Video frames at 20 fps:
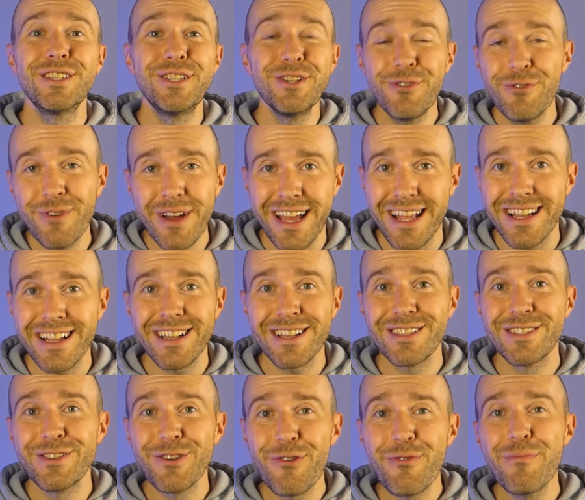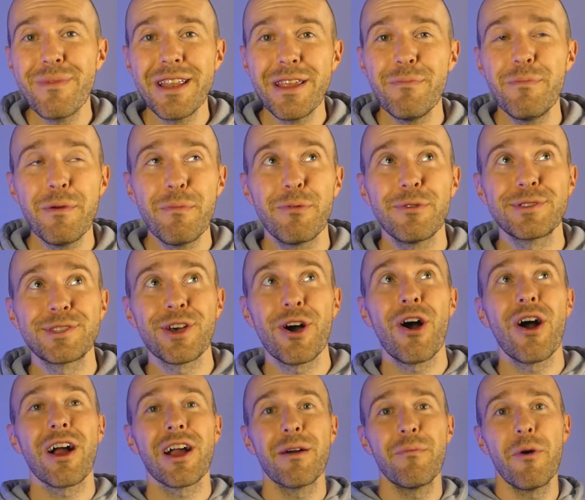do it. So many people
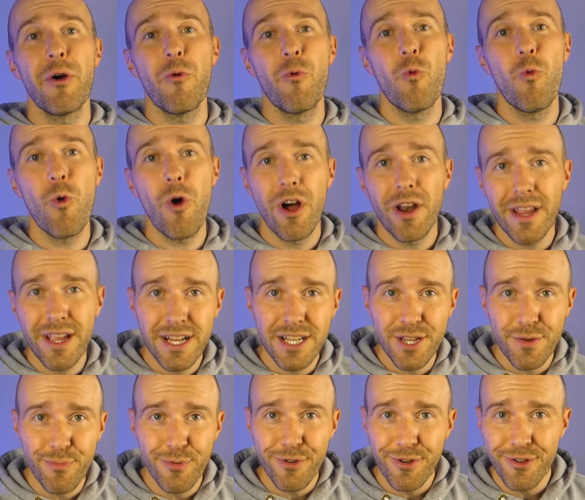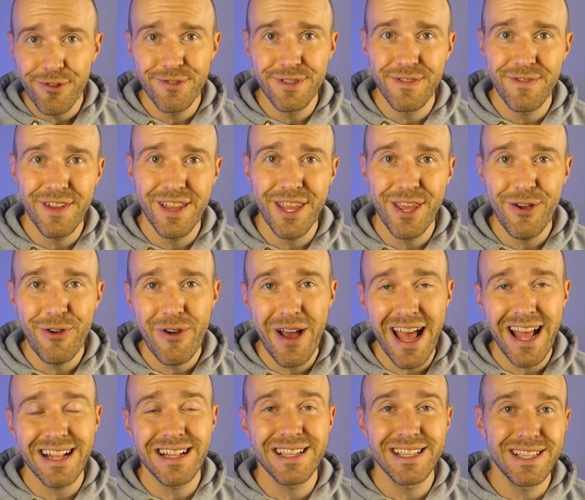talk about wanting to produce video
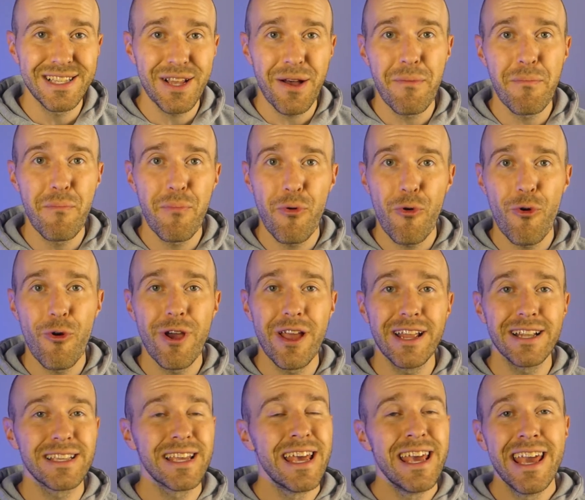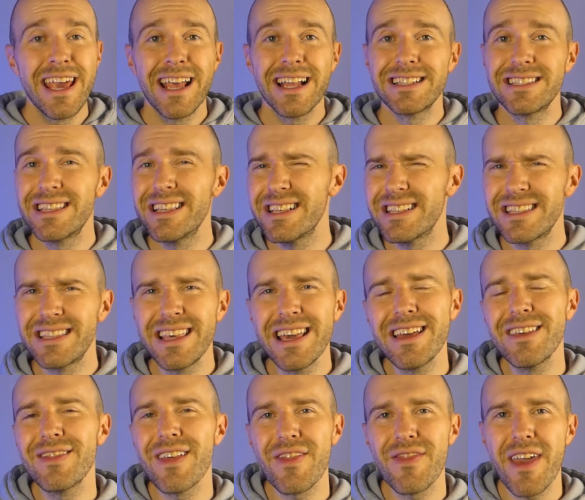at some point. It's this
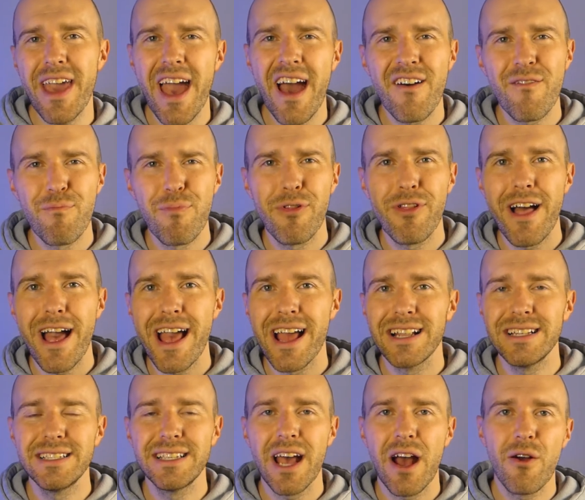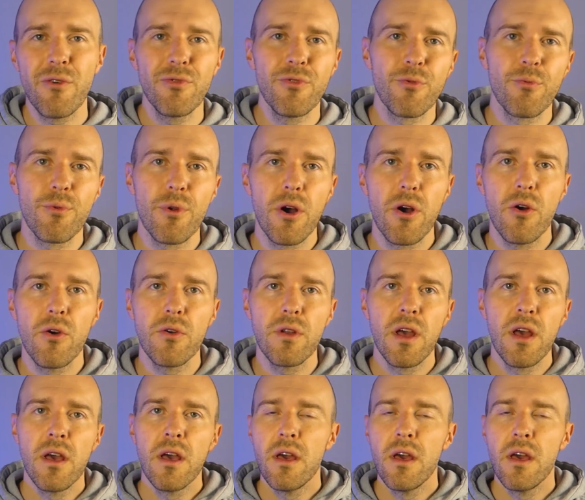thing that they have planned down the road.